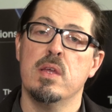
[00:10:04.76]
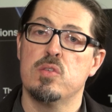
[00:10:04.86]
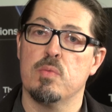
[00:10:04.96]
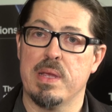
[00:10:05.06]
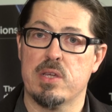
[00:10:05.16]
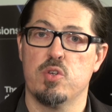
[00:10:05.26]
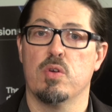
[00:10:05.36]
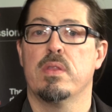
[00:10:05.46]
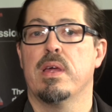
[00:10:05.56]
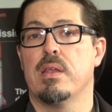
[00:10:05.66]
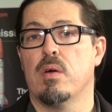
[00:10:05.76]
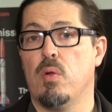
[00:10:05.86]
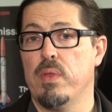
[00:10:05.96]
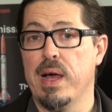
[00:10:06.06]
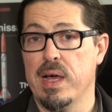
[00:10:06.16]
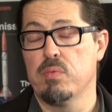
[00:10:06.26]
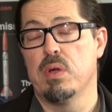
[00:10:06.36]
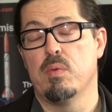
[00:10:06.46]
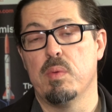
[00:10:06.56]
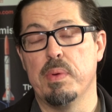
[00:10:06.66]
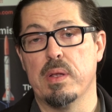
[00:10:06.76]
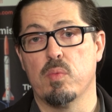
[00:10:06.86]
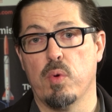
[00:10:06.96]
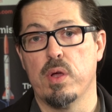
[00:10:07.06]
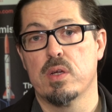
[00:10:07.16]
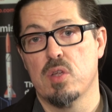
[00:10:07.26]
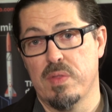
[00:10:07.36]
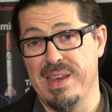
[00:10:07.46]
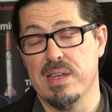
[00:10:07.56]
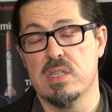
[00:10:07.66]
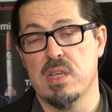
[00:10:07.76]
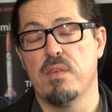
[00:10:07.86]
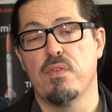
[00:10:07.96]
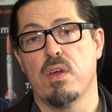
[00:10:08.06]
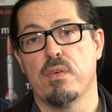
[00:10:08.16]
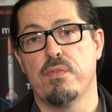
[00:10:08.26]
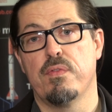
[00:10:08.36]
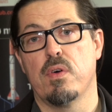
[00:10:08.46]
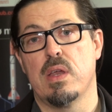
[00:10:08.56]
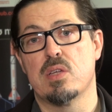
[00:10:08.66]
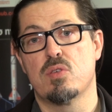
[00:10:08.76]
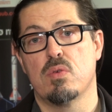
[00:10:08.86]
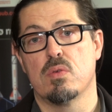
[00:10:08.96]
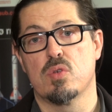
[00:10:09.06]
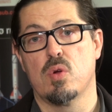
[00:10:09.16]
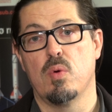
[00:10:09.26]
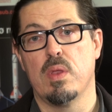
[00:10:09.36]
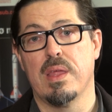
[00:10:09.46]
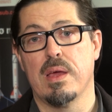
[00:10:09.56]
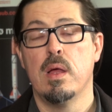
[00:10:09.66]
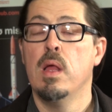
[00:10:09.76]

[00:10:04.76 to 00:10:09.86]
make sure that all the hardware we build works so that it's safe enough for an astronaut to go in there.